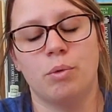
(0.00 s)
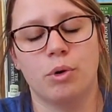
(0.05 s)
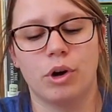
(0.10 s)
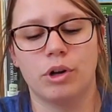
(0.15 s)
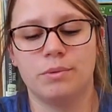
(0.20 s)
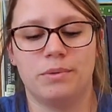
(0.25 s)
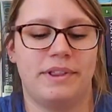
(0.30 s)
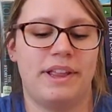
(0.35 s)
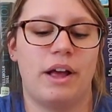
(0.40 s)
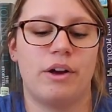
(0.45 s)

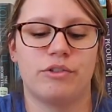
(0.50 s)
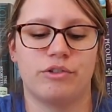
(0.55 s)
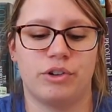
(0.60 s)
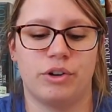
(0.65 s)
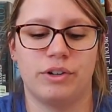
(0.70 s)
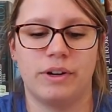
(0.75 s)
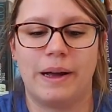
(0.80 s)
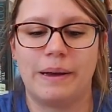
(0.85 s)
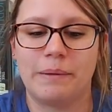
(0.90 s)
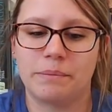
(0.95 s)
World Without
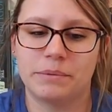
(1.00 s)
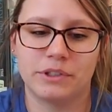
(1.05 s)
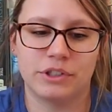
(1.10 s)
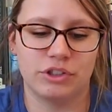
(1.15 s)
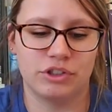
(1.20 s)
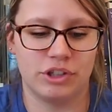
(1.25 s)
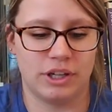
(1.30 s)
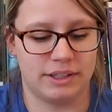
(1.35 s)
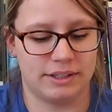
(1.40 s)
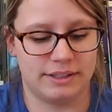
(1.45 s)
Grown-Ups
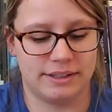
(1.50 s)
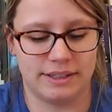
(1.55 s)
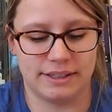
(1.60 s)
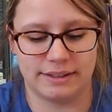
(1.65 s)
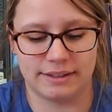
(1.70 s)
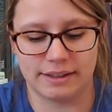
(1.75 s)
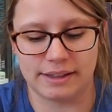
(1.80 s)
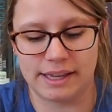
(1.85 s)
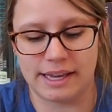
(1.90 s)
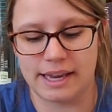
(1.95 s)

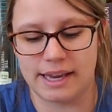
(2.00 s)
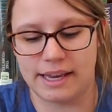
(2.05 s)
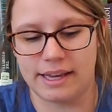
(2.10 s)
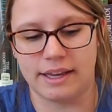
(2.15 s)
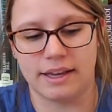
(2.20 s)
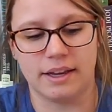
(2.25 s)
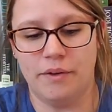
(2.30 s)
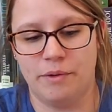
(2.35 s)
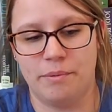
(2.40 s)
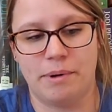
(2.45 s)
Justice
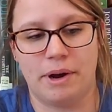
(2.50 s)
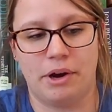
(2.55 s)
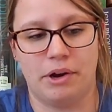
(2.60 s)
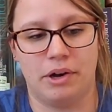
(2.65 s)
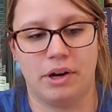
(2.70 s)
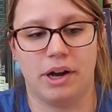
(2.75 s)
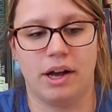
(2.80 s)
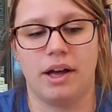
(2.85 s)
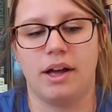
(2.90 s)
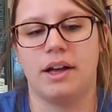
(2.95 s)
League of
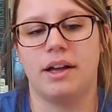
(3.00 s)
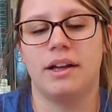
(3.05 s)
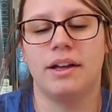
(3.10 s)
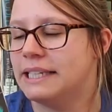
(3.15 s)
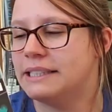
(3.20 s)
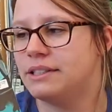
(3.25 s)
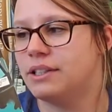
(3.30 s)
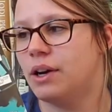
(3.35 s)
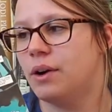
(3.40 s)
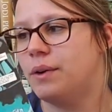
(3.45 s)
America.
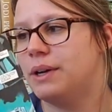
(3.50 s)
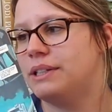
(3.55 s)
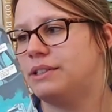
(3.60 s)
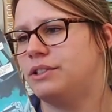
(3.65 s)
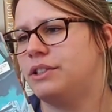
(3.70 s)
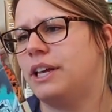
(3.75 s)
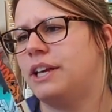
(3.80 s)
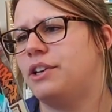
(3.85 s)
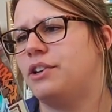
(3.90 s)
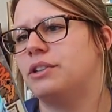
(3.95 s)
And so
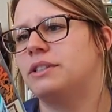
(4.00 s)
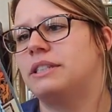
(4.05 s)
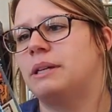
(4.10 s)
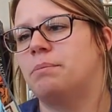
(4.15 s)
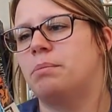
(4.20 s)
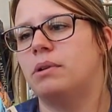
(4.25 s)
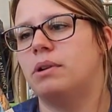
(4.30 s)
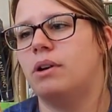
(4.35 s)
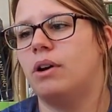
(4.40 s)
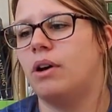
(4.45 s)
it's your
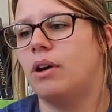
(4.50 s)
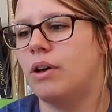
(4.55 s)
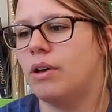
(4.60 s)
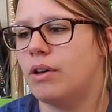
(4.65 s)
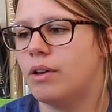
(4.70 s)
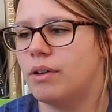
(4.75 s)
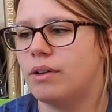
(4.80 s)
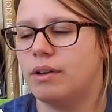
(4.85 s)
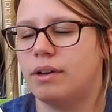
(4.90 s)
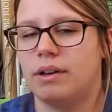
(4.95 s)

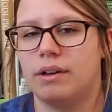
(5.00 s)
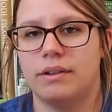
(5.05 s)
typical